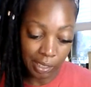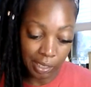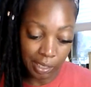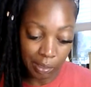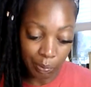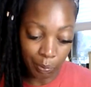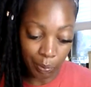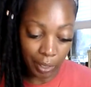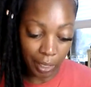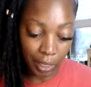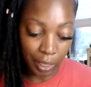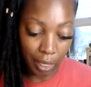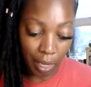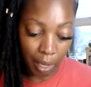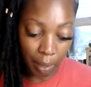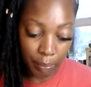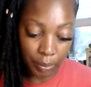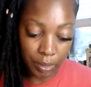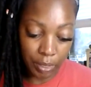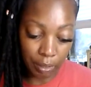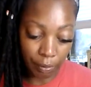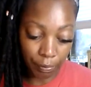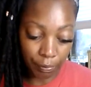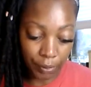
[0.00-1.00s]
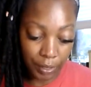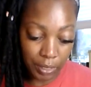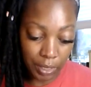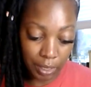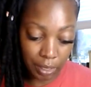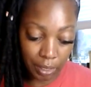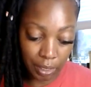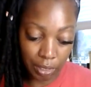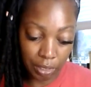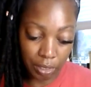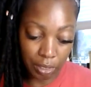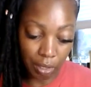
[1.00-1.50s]
when it comes to
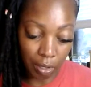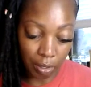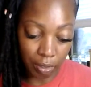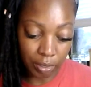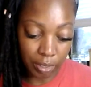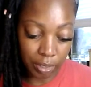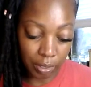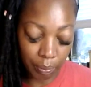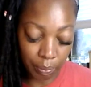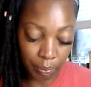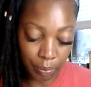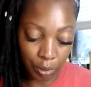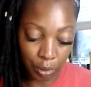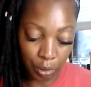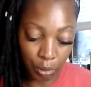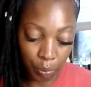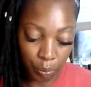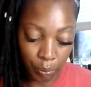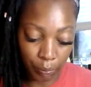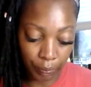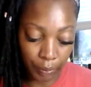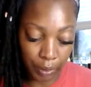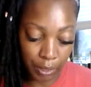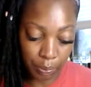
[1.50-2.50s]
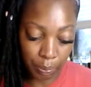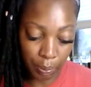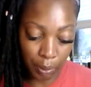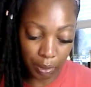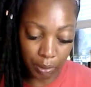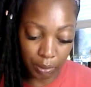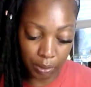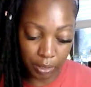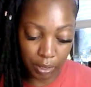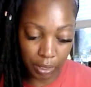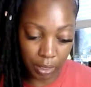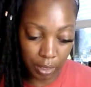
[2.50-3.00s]
physically starting something new with this
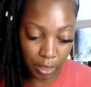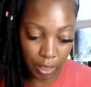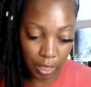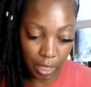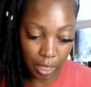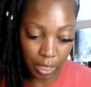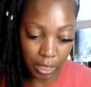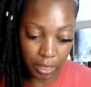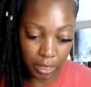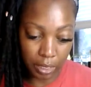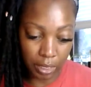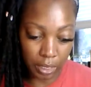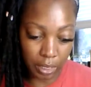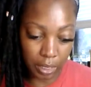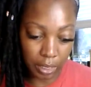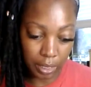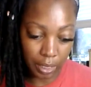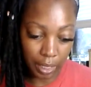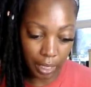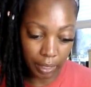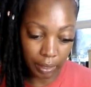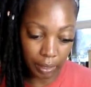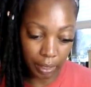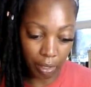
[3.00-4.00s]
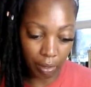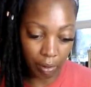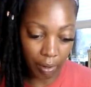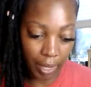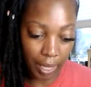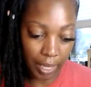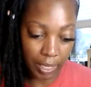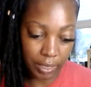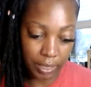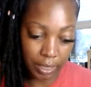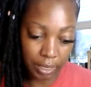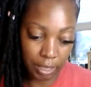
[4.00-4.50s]
person it's just like they're
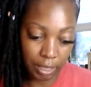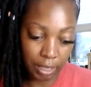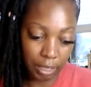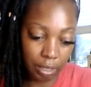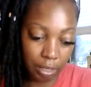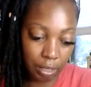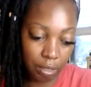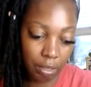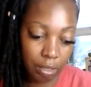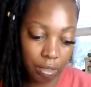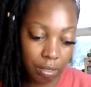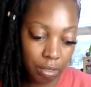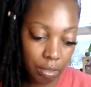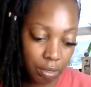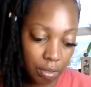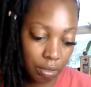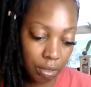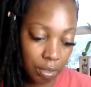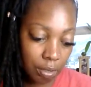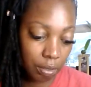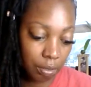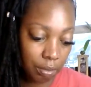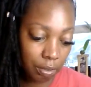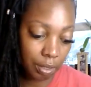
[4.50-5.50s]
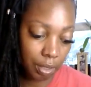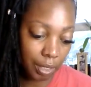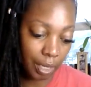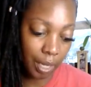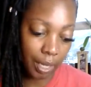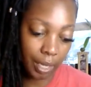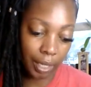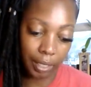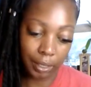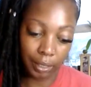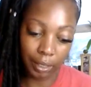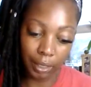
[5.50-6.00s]
hesitant
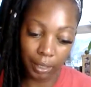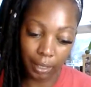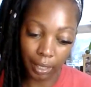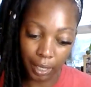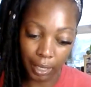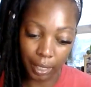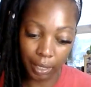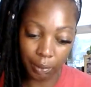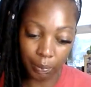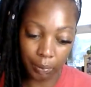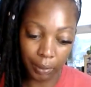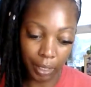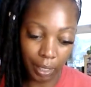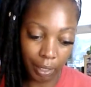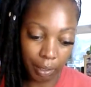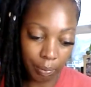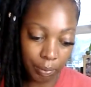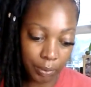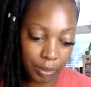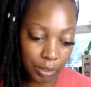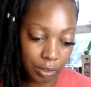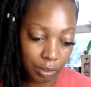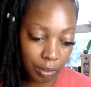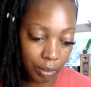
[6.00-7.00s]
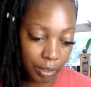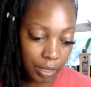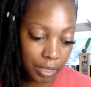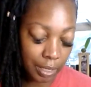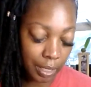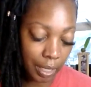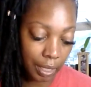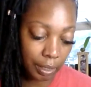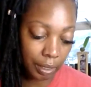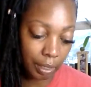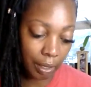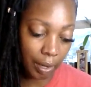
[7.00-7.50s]
yeah, Lee, I hate when it happens, y'all. It's
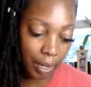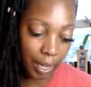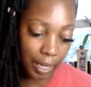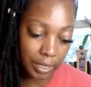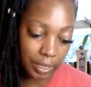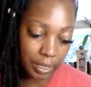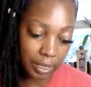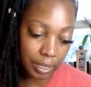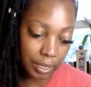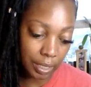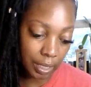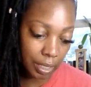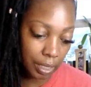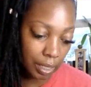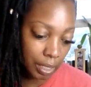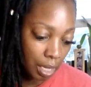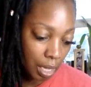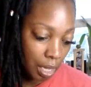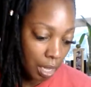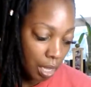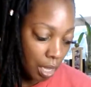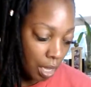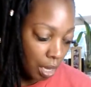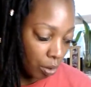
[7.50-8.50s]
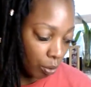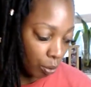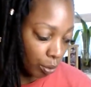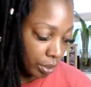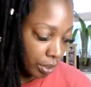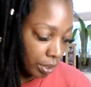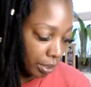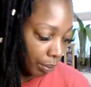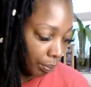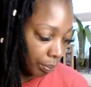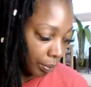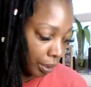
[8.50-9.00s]
like they're hesitant or
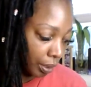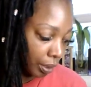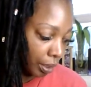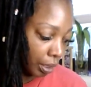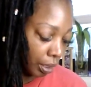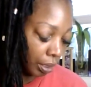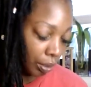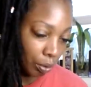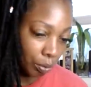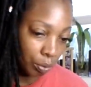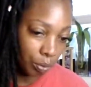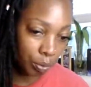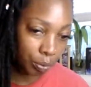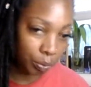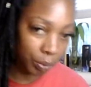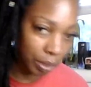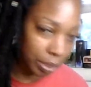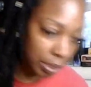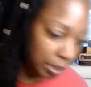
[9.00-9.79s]
something here. Hold on one